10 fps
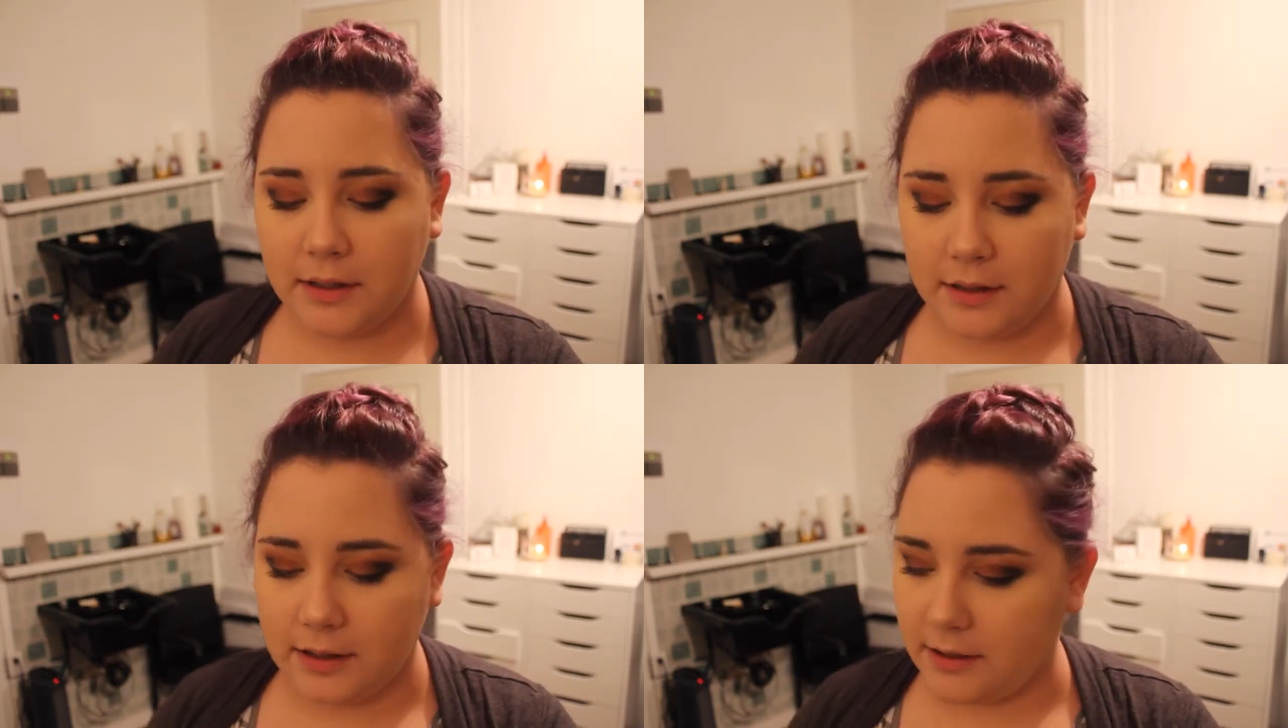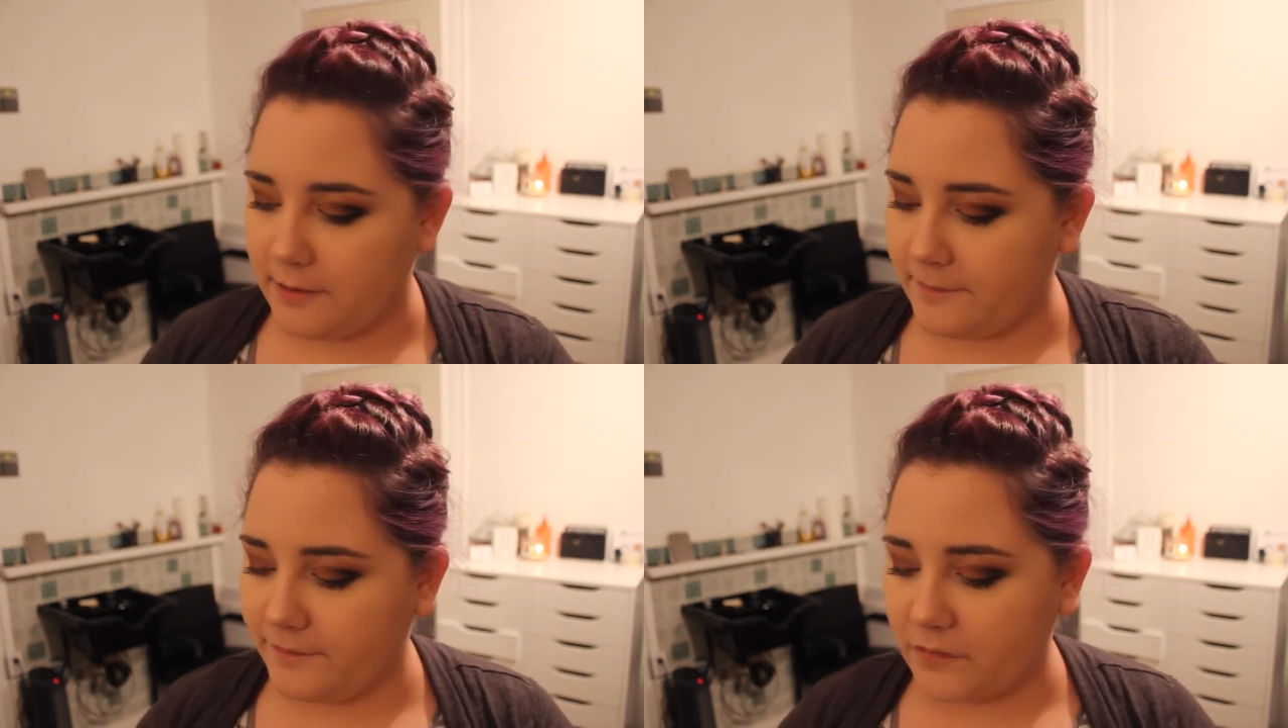
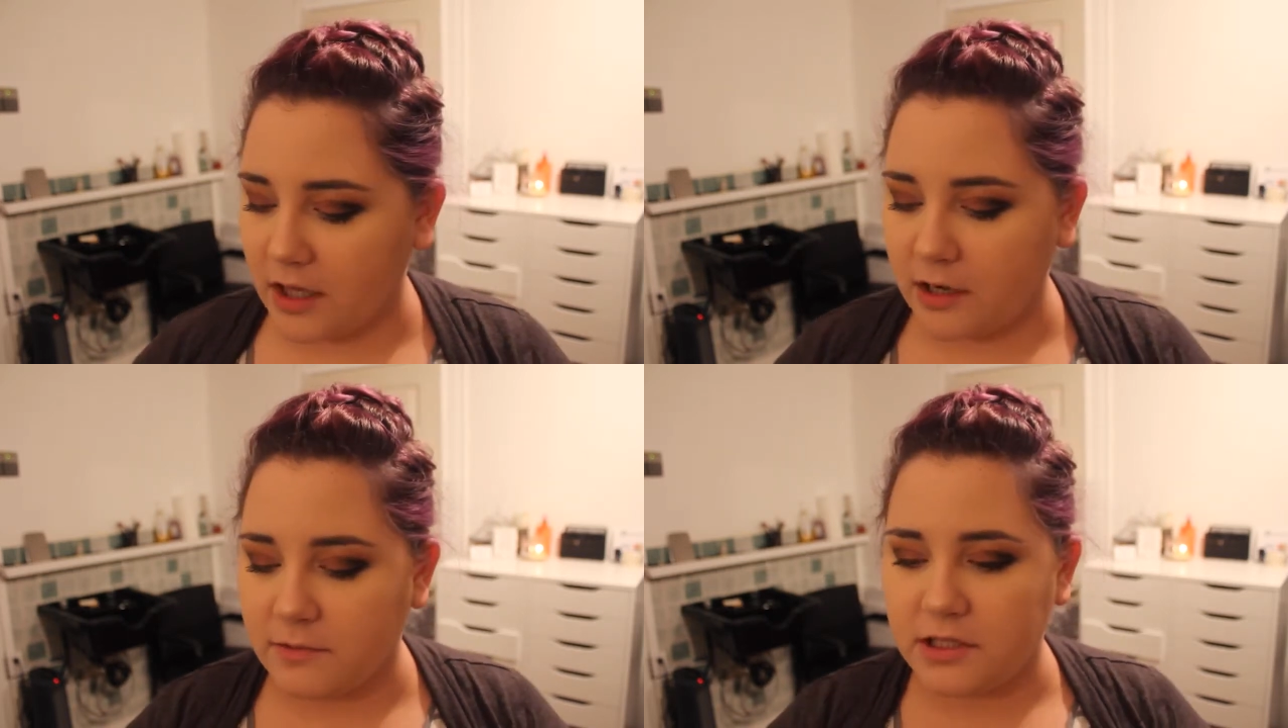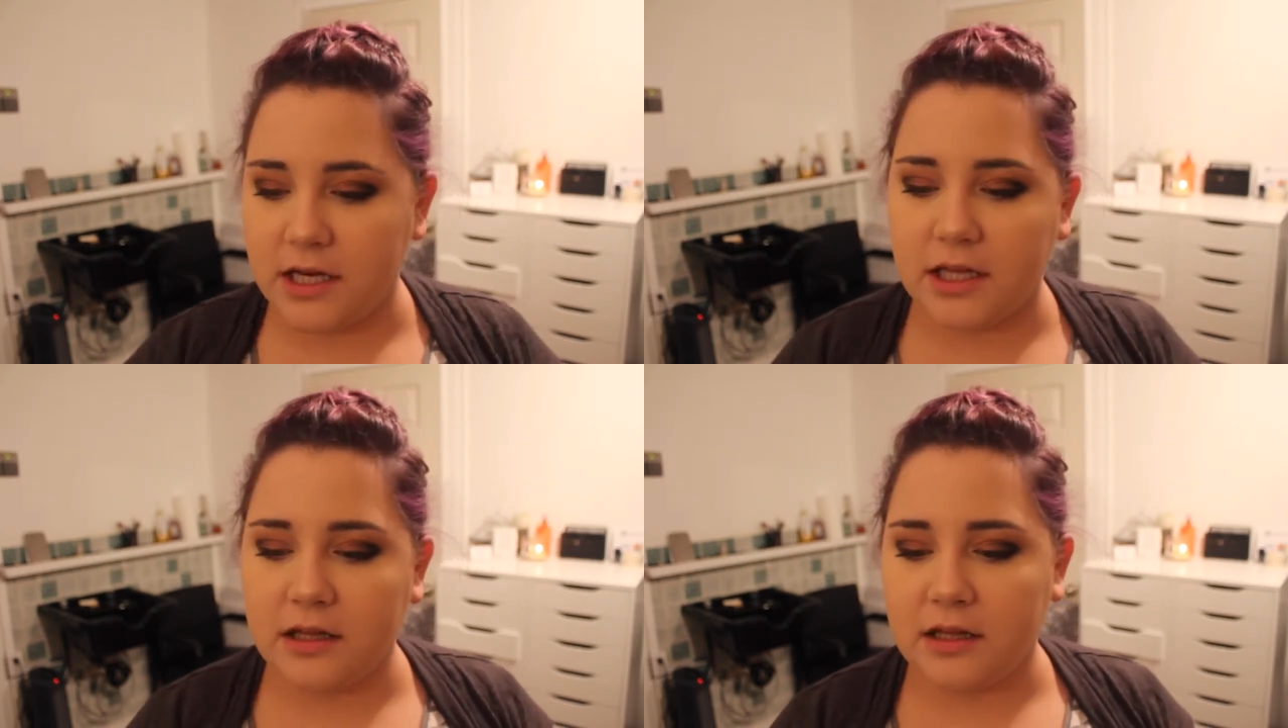And I'm just
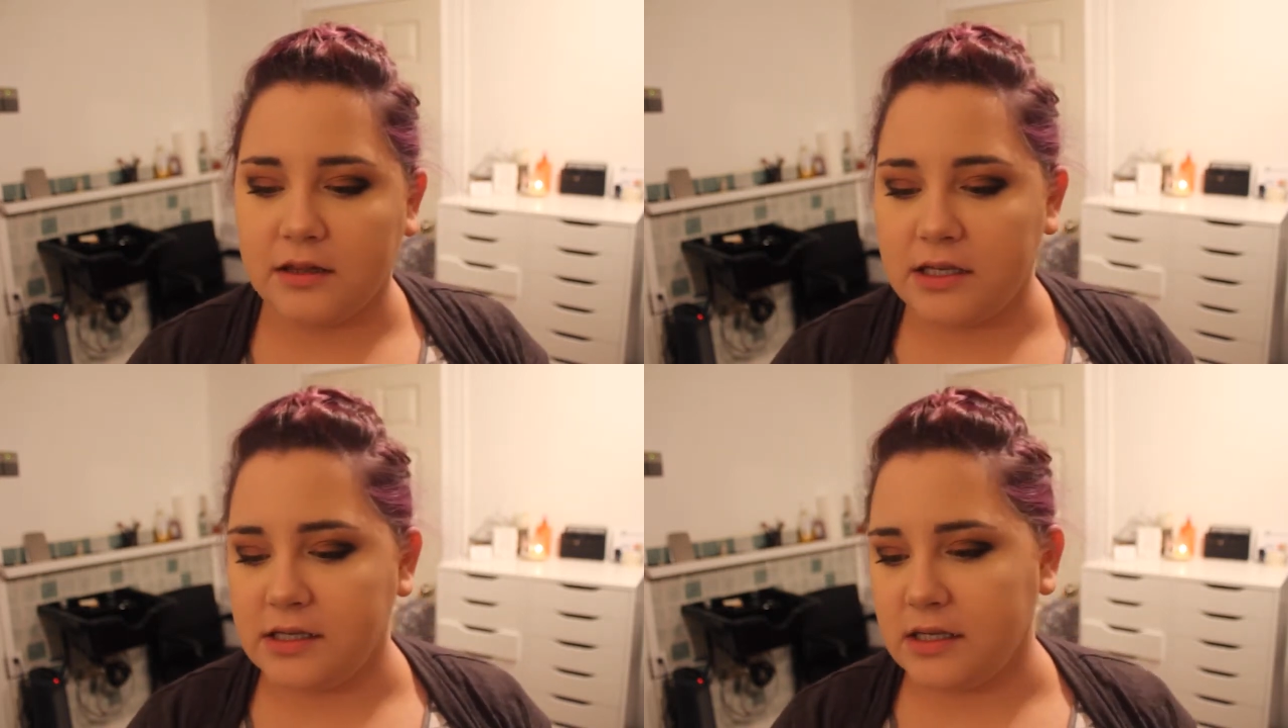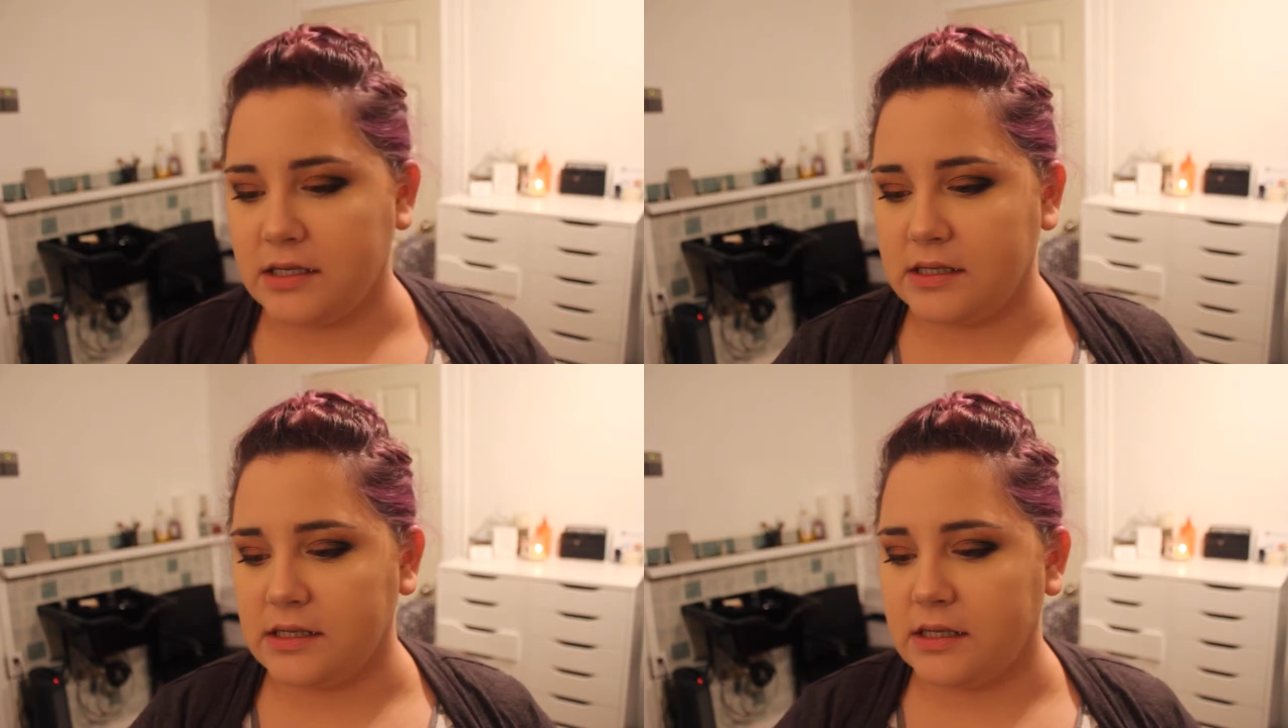taking that. This
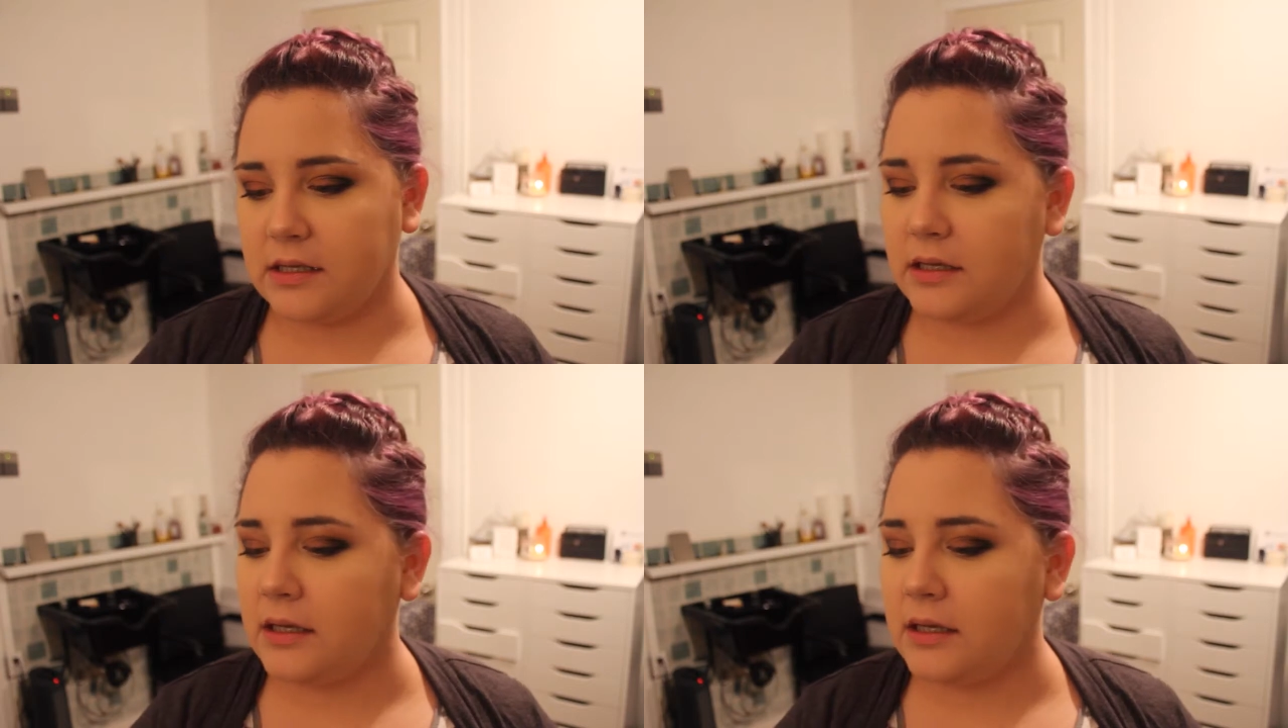is